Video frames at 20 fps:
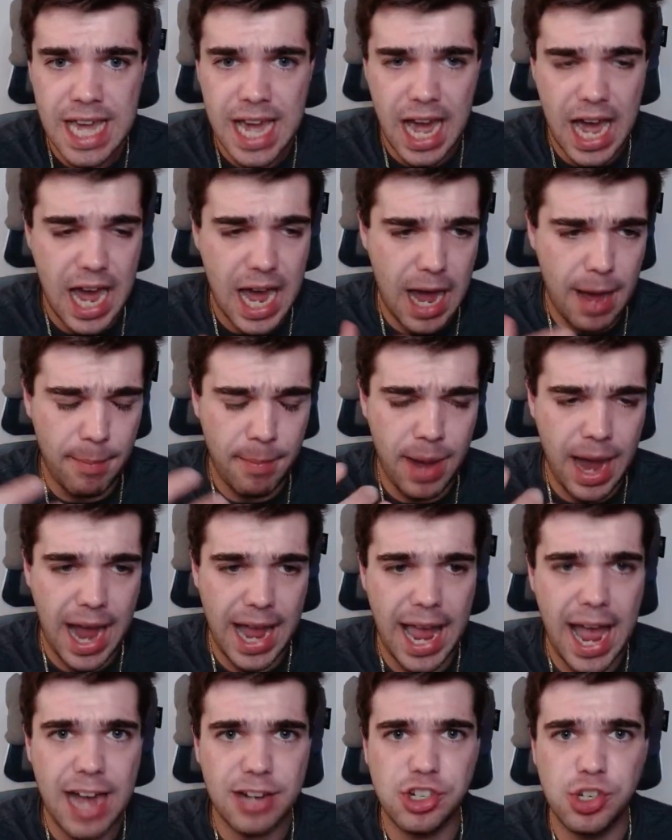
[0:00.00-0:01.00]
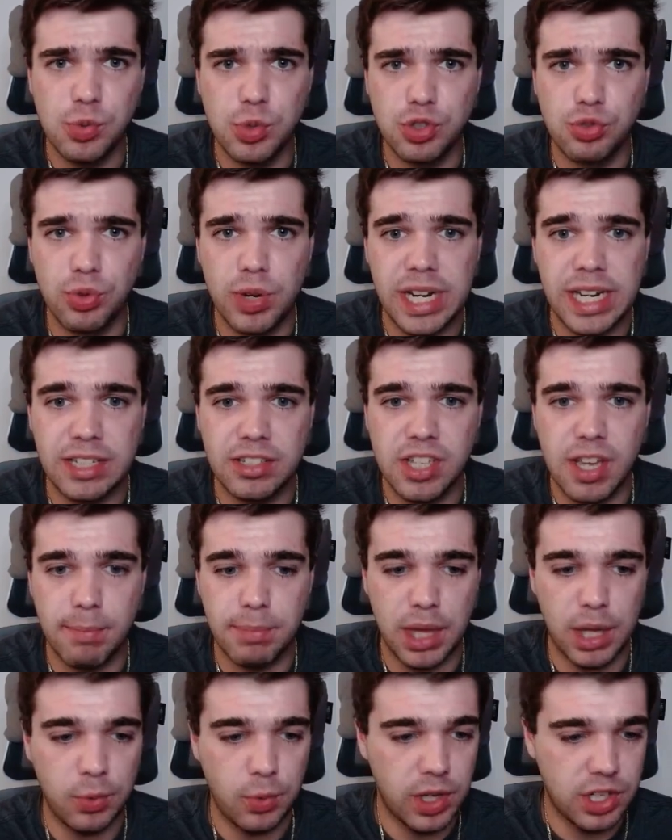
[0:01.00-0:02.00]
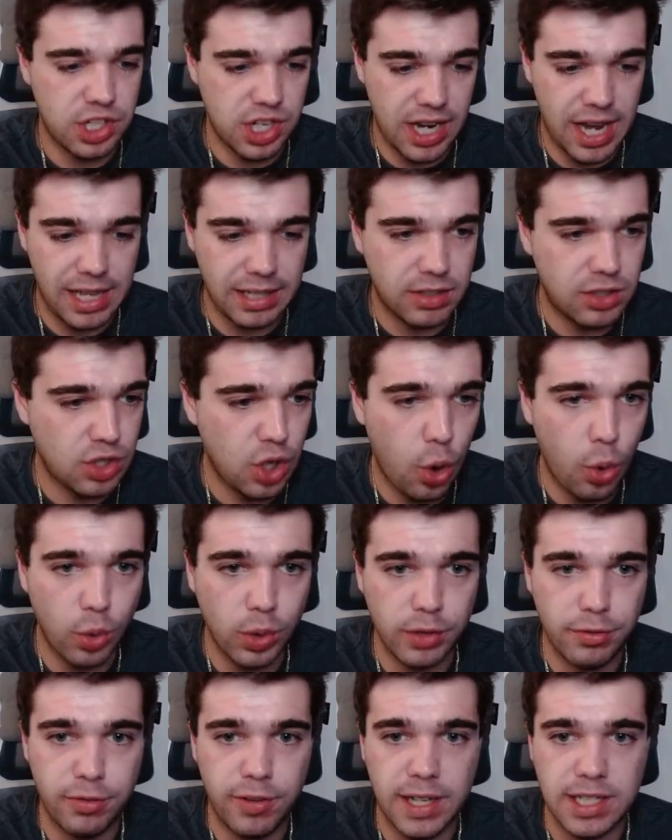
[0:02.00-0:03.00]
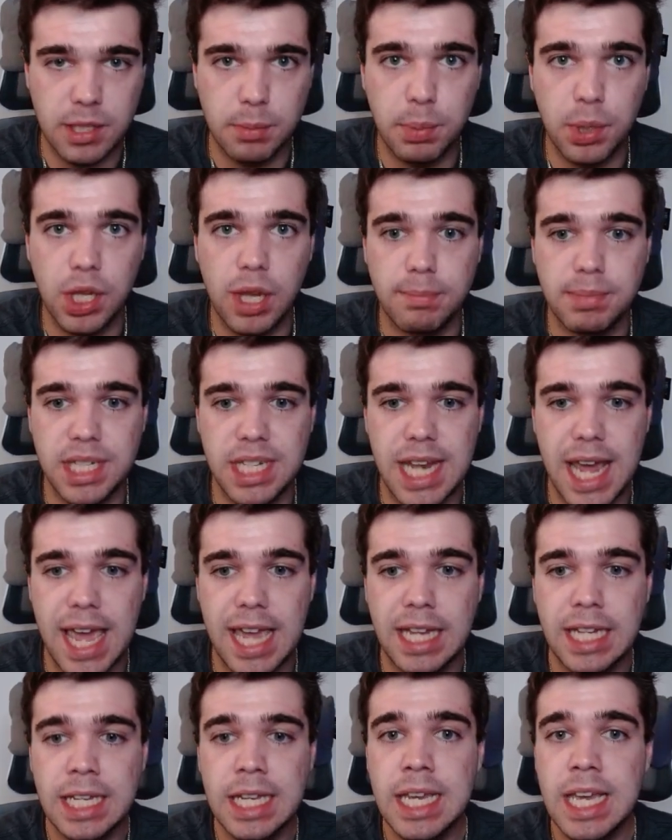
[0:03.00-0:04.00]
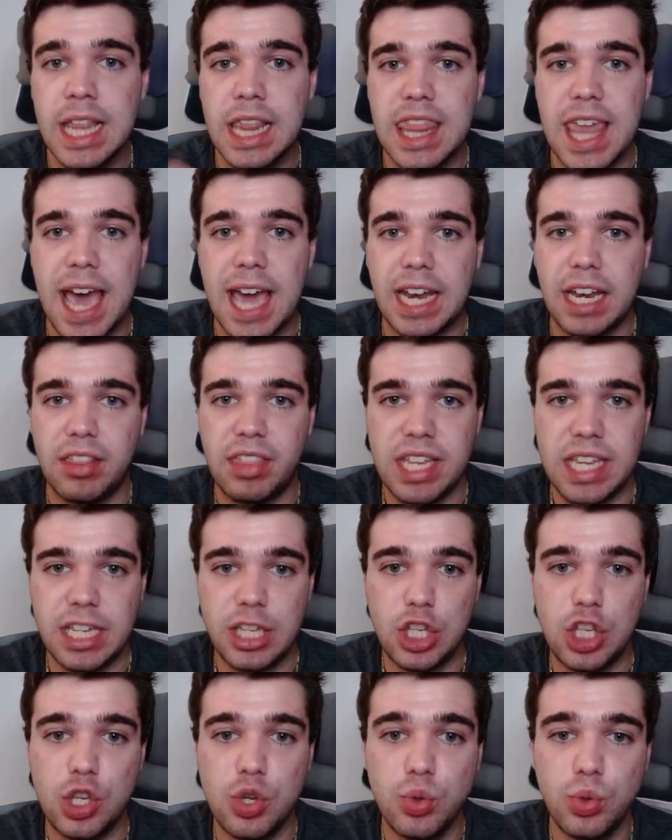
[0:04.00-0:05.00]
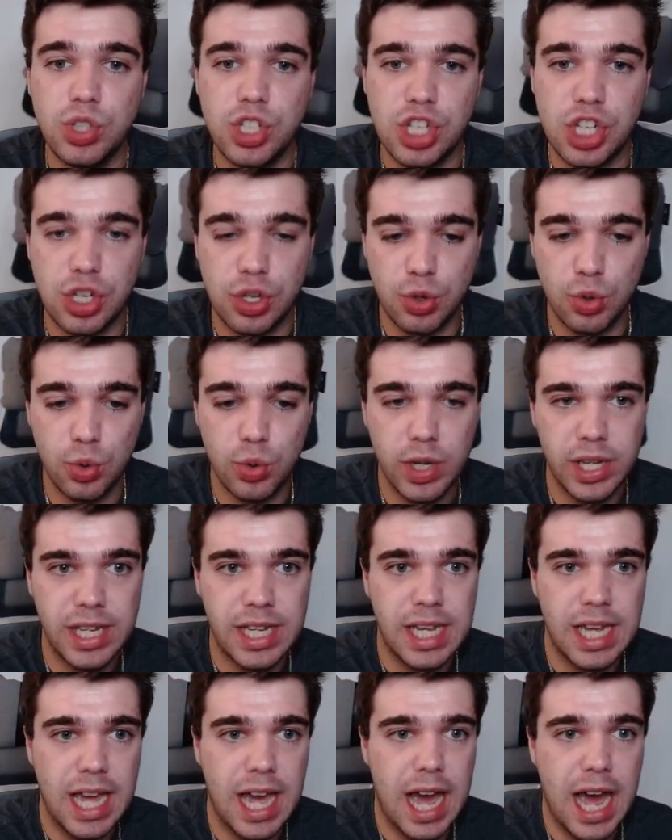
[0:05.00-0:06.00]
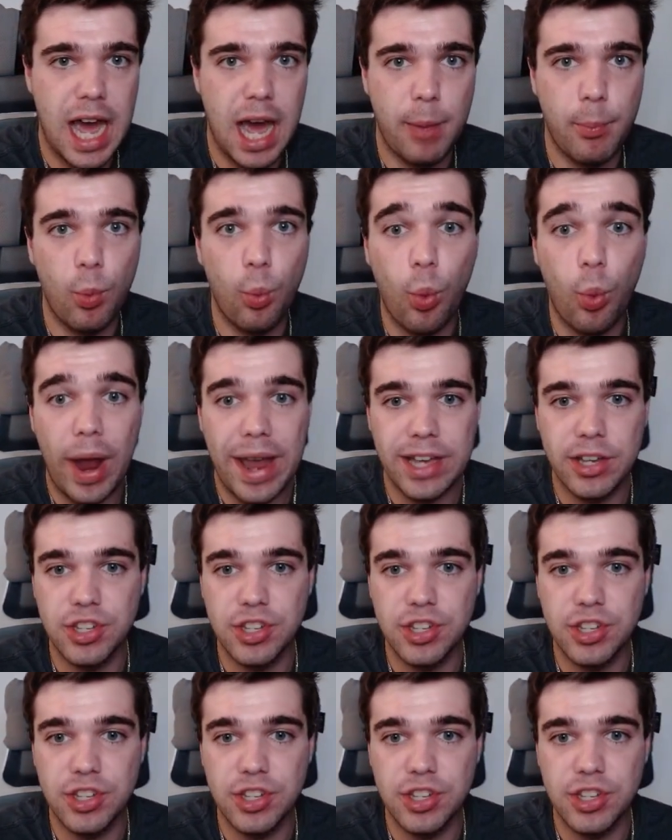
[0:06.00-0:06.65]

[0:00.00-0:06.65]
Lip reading: I actually was reading something which I totally forgot to pull up today, that the Q2 whale